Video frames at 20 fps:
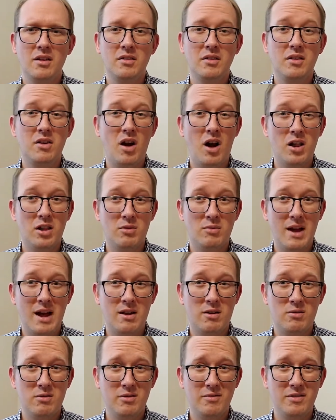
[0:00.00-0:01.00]

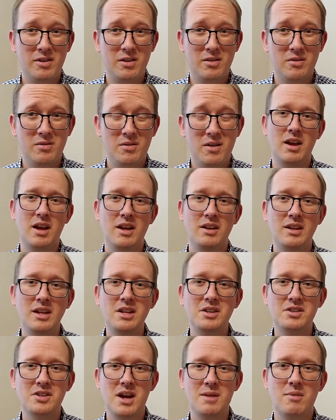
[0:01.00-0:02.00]
Colorado Review, and
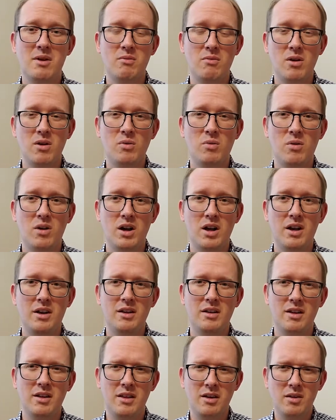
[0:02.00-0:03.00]
each time I wrote one,
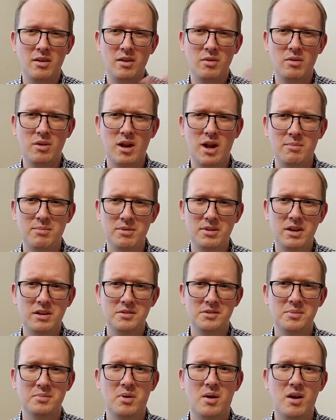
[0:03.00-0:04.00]
they were a couple
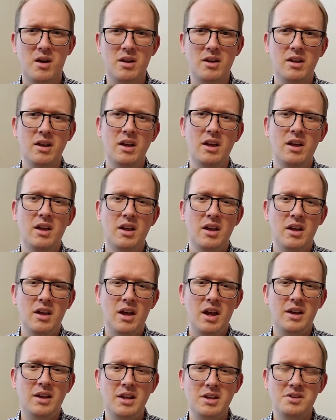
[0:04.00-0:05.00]
years apart,
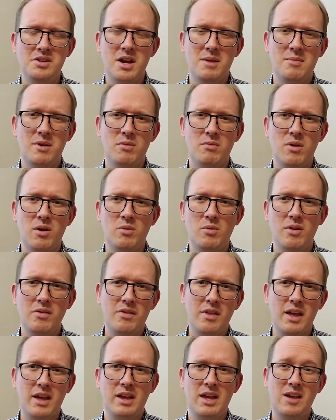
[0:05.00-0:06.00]
and each time I wrote one,
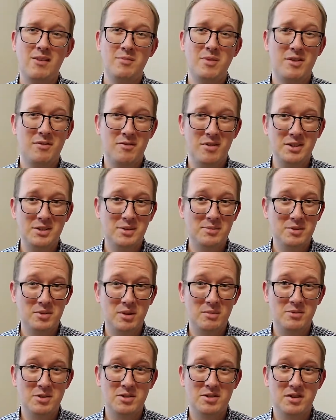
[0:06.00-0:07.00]
they gave me a free
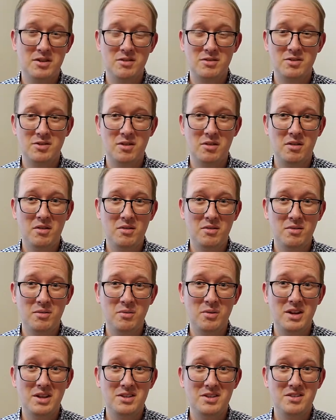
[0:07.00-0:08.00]
subscription to their journal,
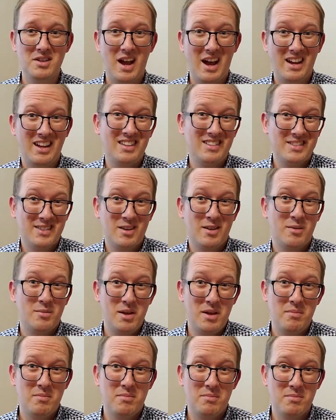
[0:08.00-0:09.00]
which I consider to
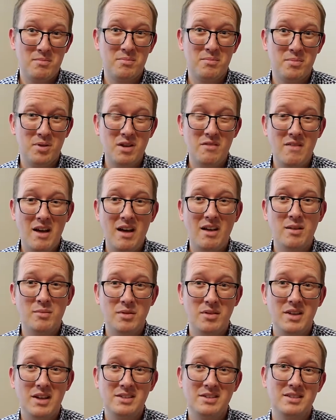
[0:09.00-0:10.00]
be pretty
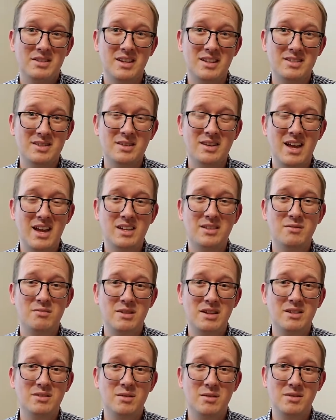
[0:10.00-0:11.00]
valuable. That's a nice
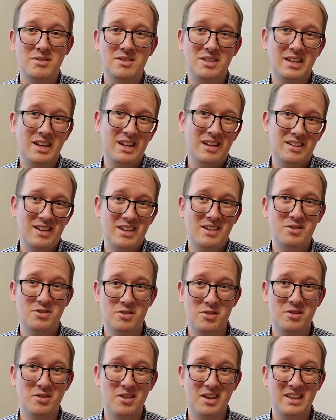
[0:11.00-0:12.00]
resource to get a nice
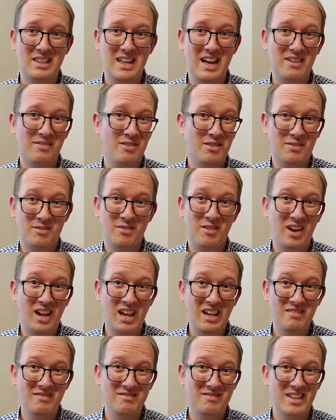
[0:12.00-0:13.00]
journal like that for
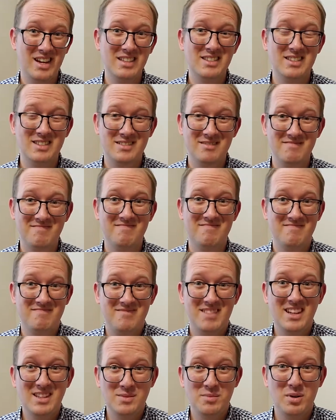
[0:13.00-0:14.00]
free. That's
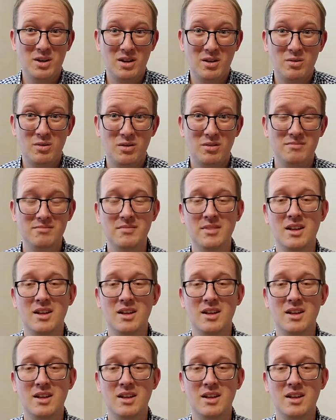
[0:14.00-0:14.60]
pretty cool.